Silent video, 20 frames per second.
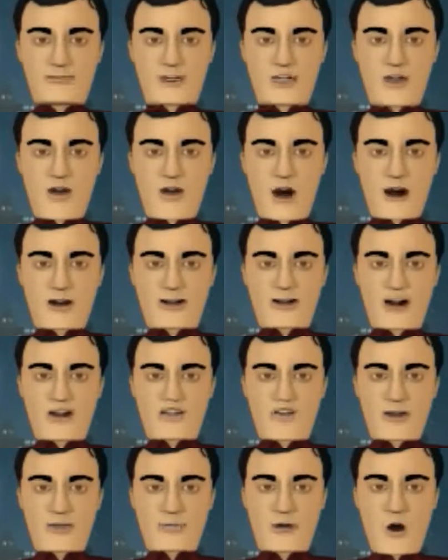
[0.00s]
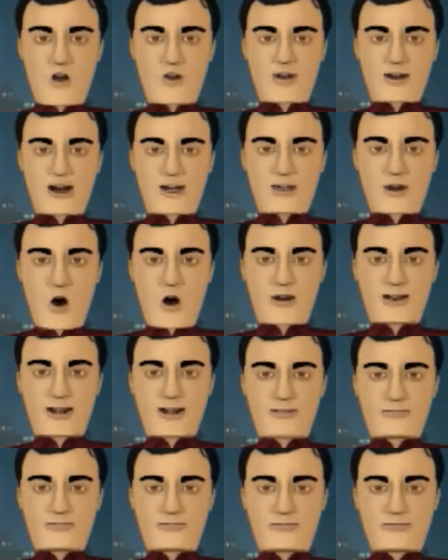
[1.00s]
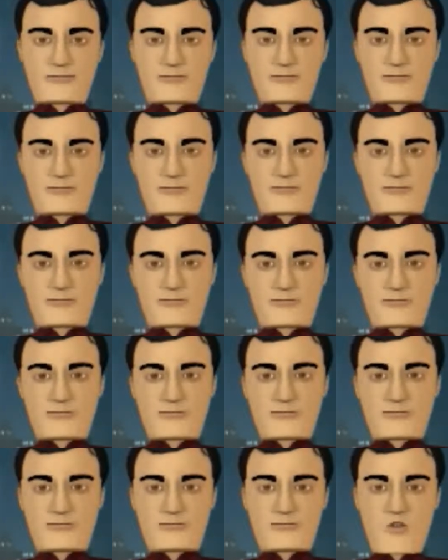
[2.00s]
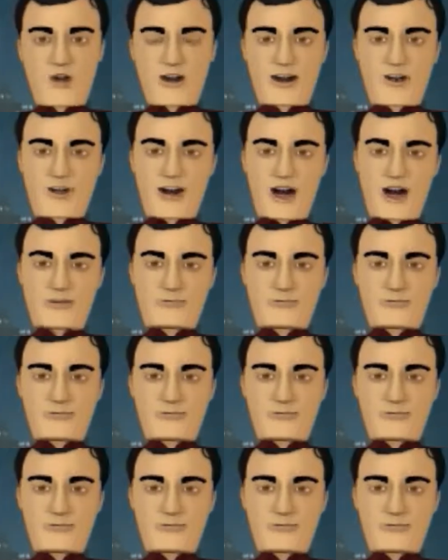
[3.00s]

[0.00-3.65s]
granny of the birthday girl. When the